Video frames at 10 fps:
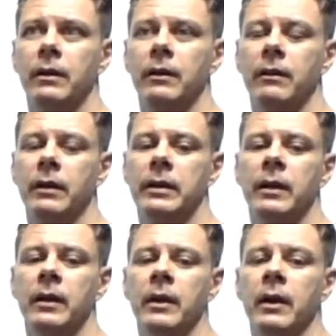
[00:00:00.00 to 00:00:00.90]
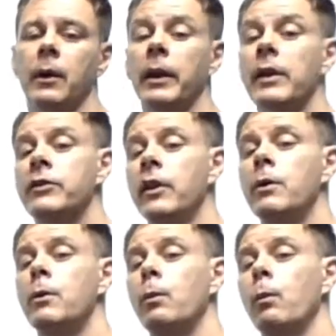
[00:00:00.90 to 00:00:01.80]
All right. Okay. So,